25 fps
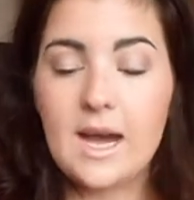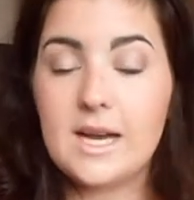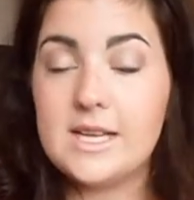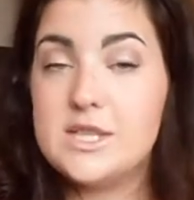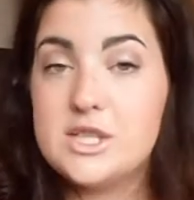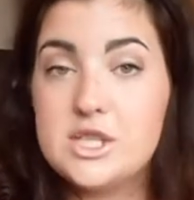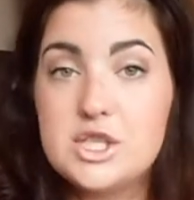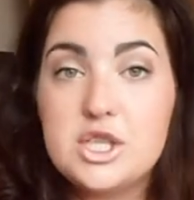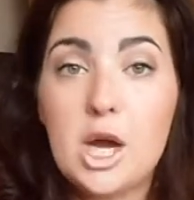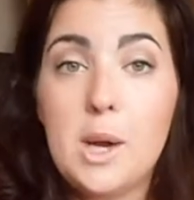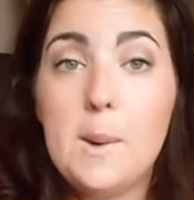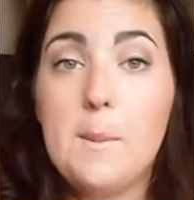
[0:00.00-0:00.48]

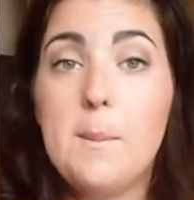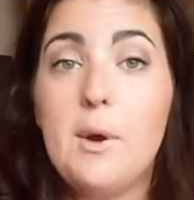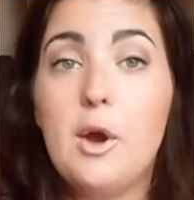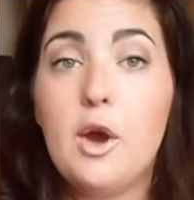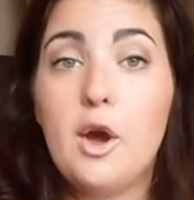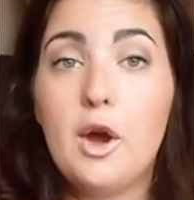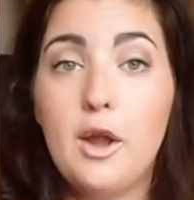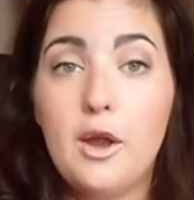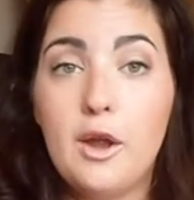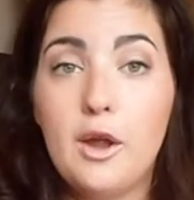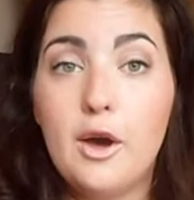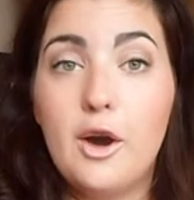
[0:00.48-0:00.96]
And to top
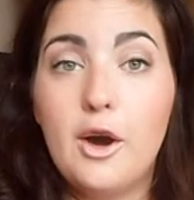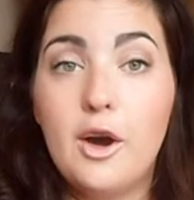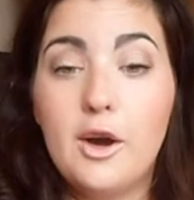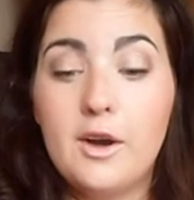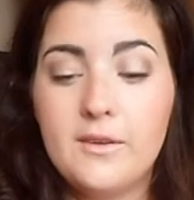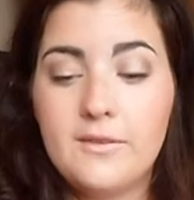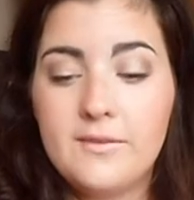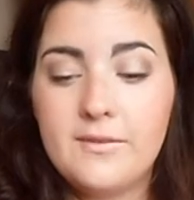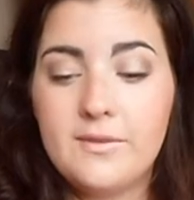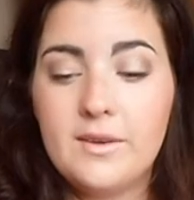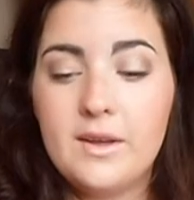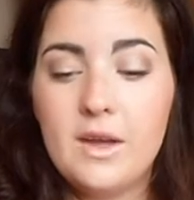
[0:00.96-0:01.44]
it all
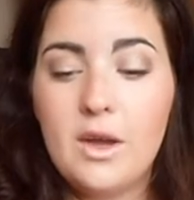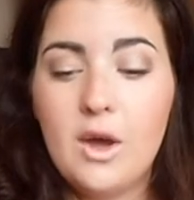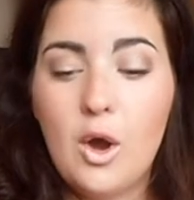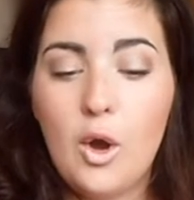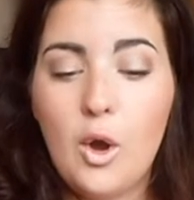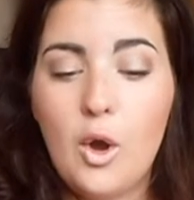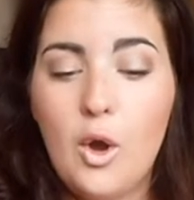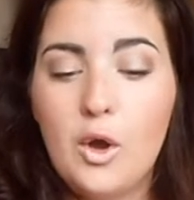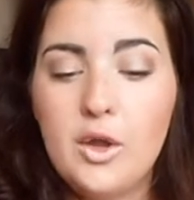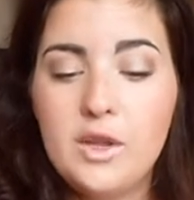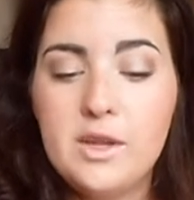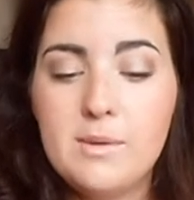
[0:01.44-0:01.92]
off,
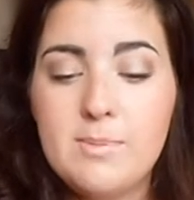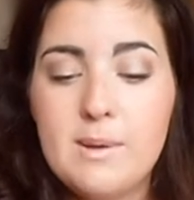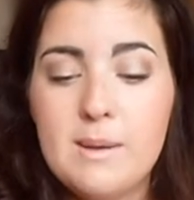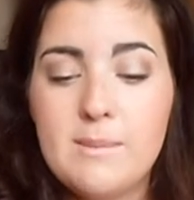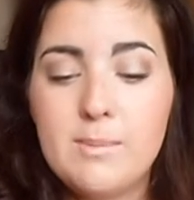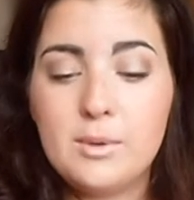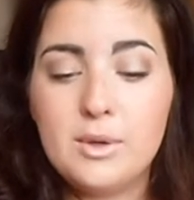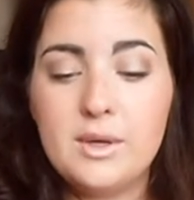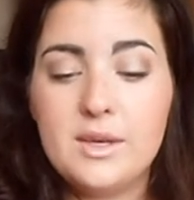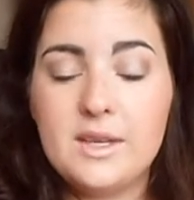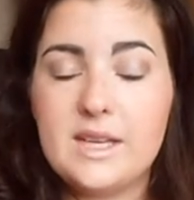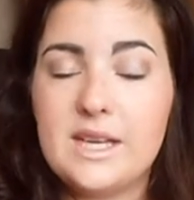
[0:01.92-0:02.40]
all the
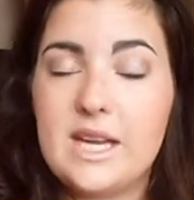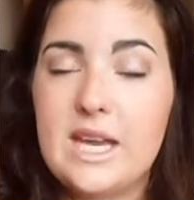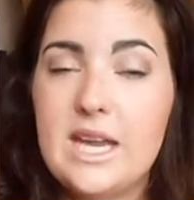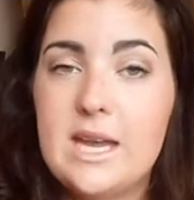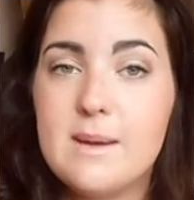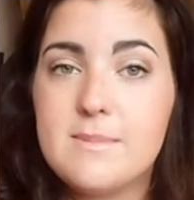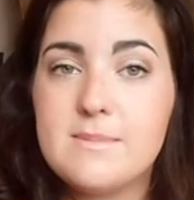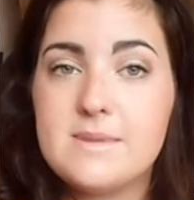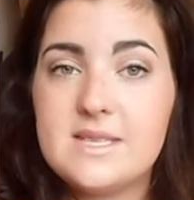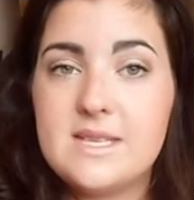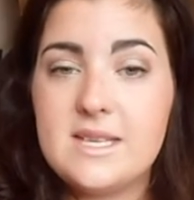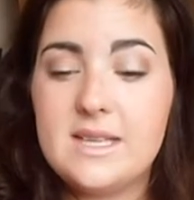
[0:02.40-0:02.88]
people who
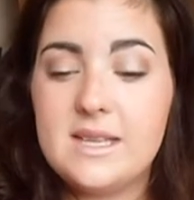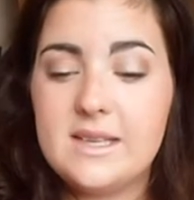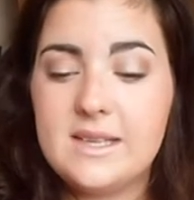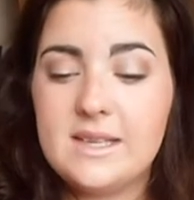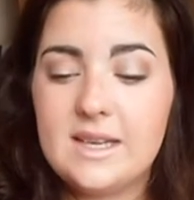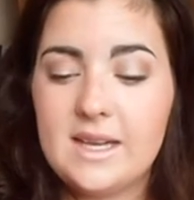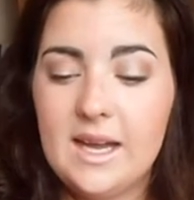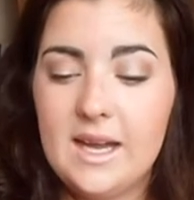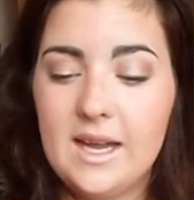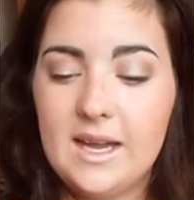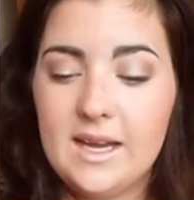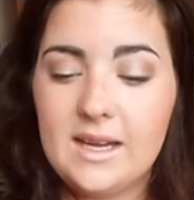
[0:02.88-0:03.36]
came to see
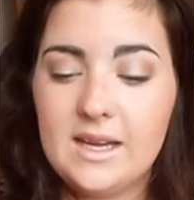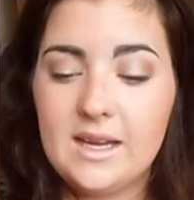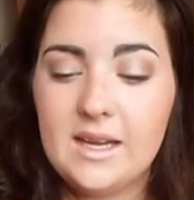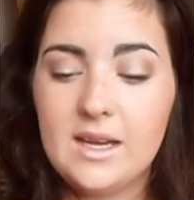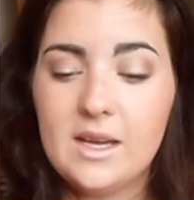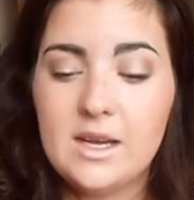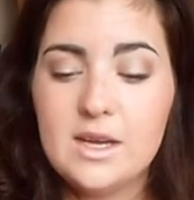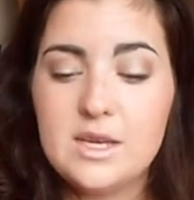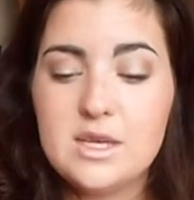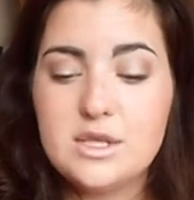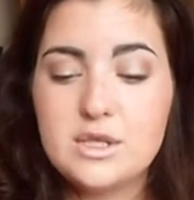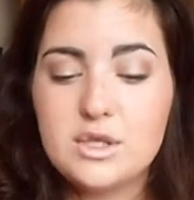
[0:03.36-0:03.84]
the
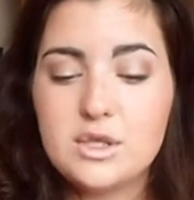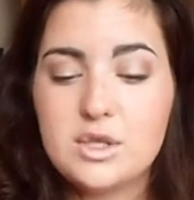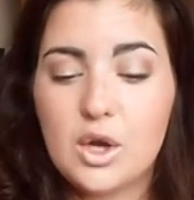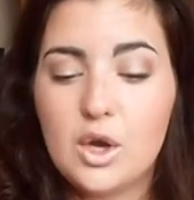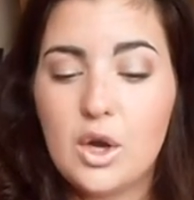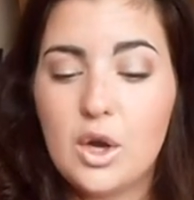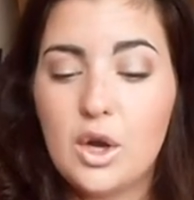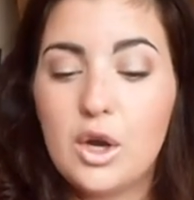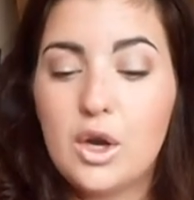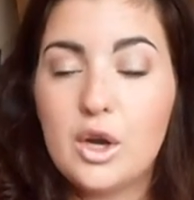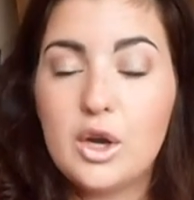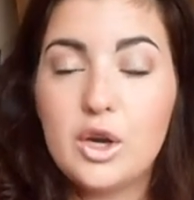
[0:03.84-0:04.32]
gig
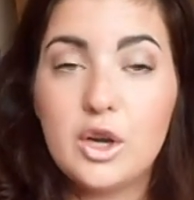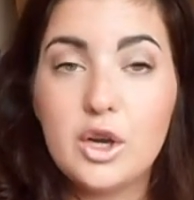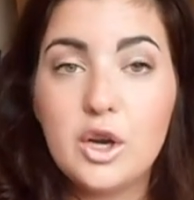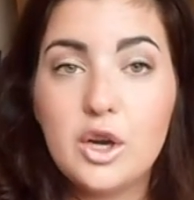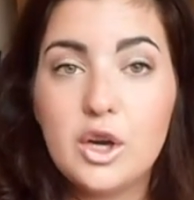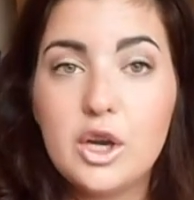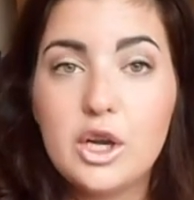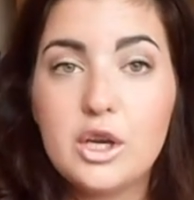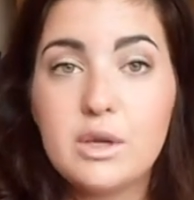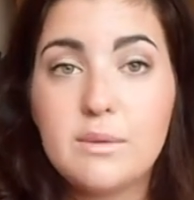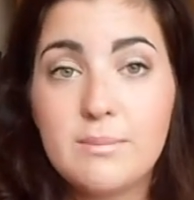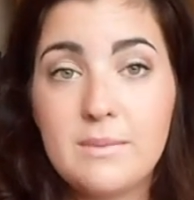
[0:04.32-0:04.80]
saw or
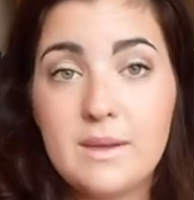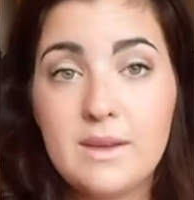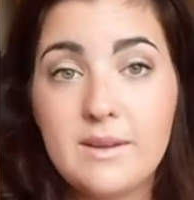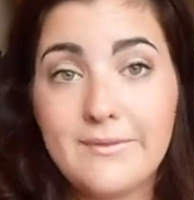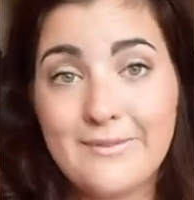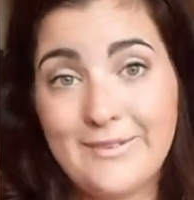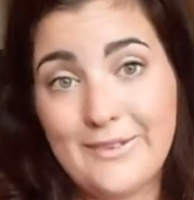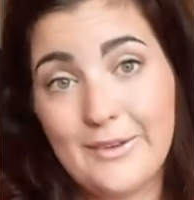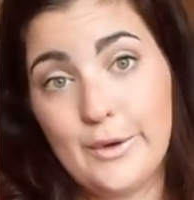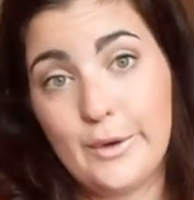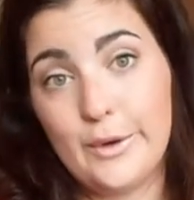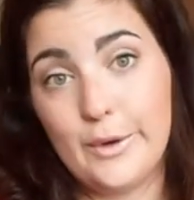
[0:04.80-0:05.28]
heard
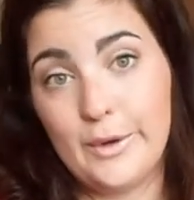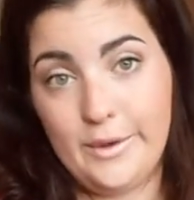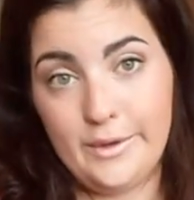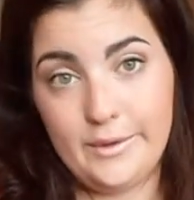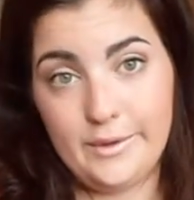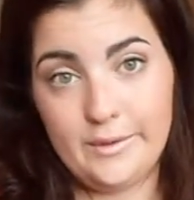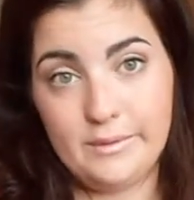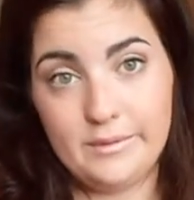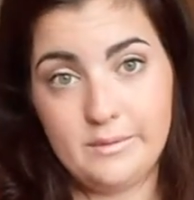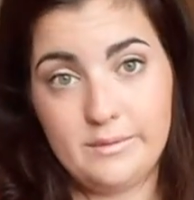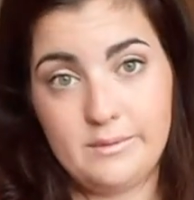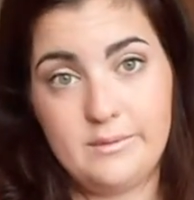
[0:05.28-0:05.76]
me
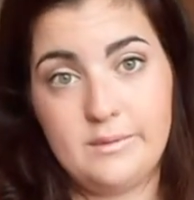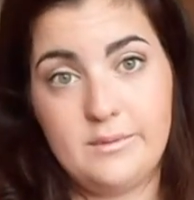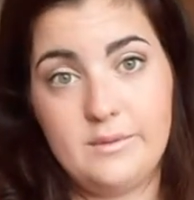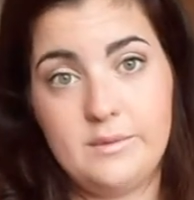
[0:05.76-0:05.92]
fall.